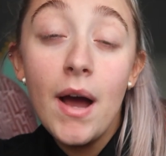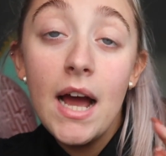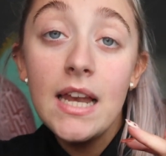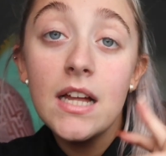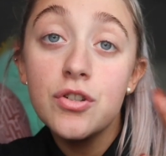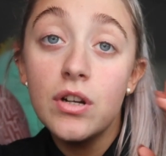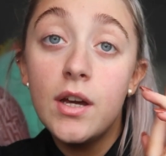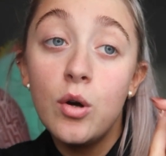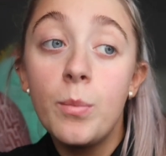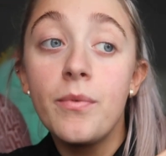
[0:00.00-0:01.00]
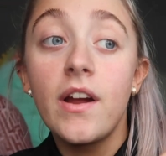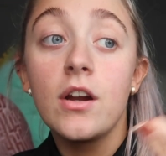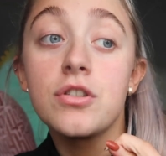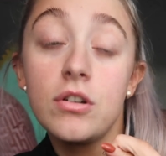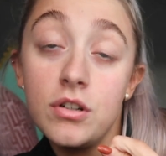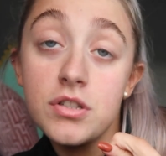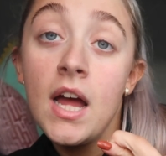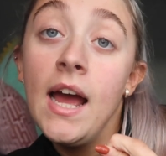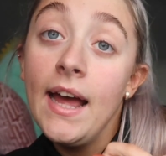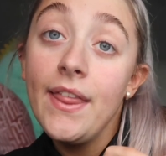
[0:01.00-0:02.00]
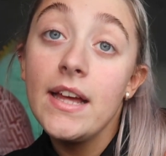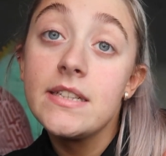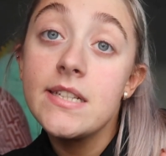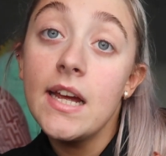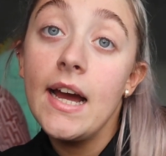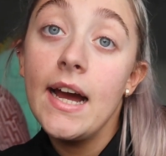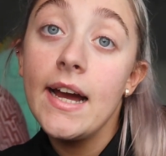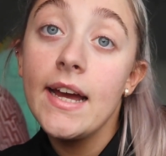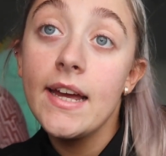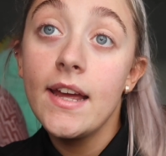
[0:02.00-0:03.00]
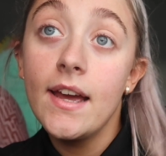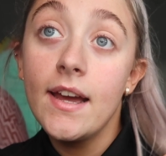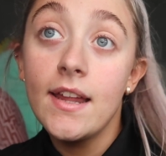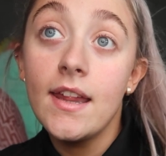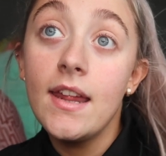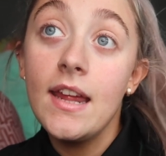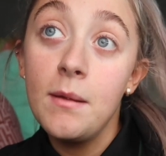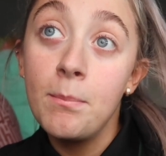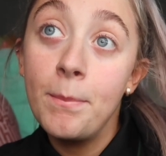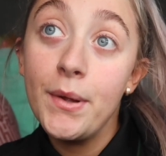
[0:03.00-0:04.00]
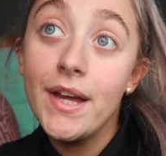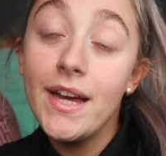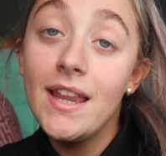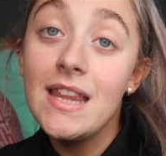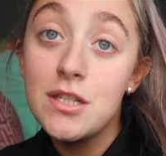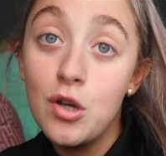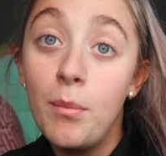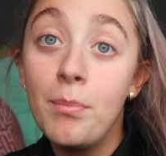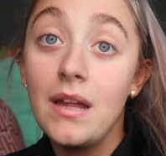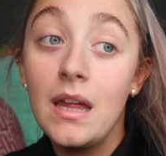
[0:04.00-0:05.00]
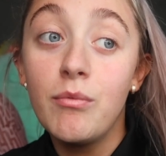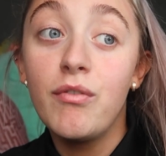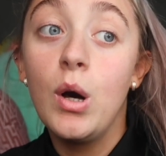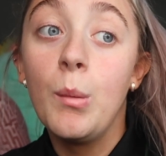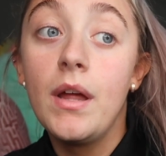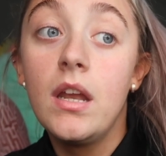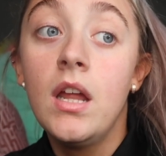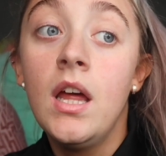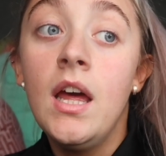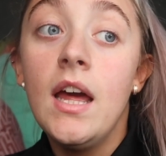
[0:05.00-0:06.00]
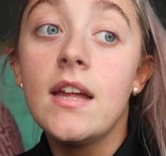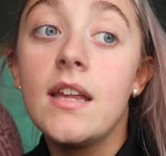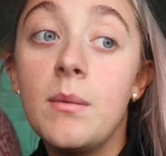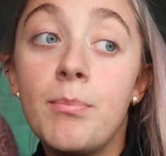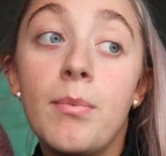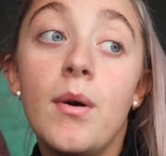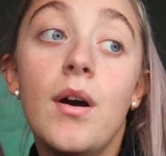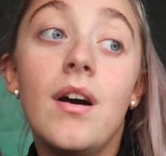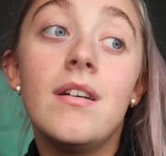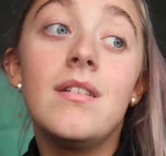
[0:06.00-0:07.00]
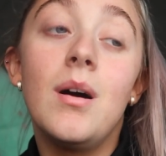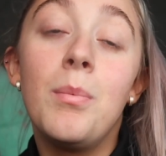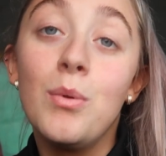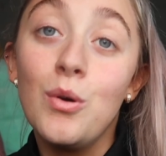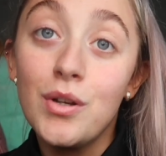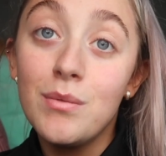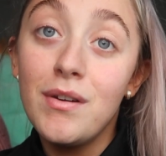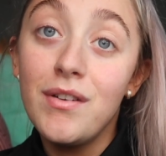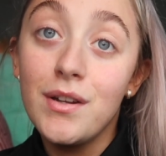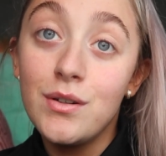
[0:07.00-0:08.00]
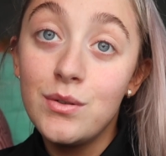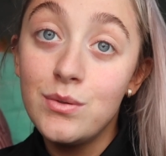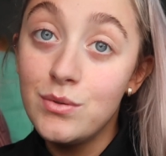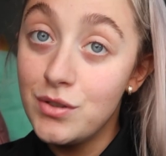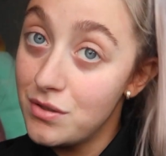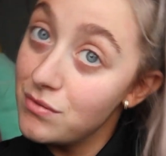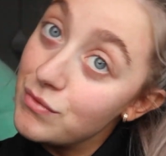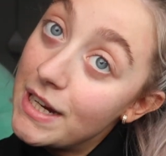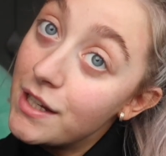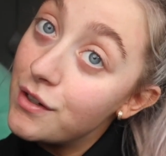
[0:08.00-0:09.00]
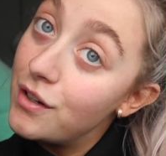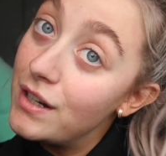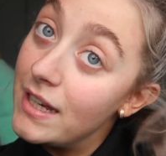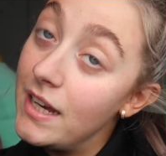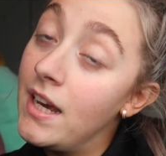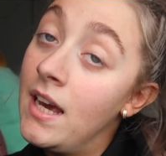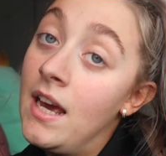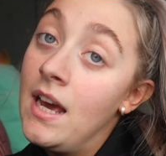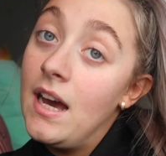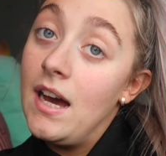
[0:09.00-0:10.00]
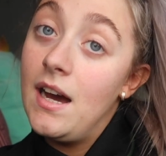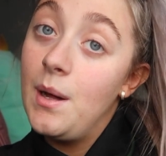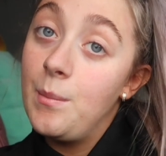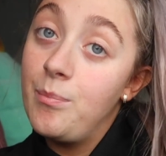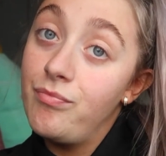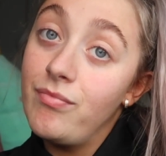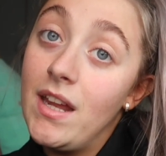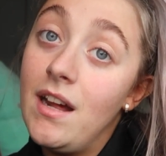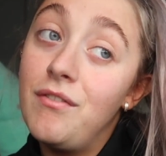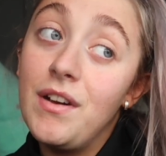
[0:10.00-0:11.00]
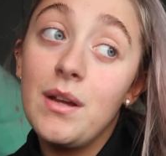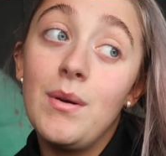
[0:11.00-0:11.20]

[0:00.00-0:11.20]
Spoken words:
literally hope, fingers crossed, that I keep this up and keep filming and keep uploading my videos regularly, and have video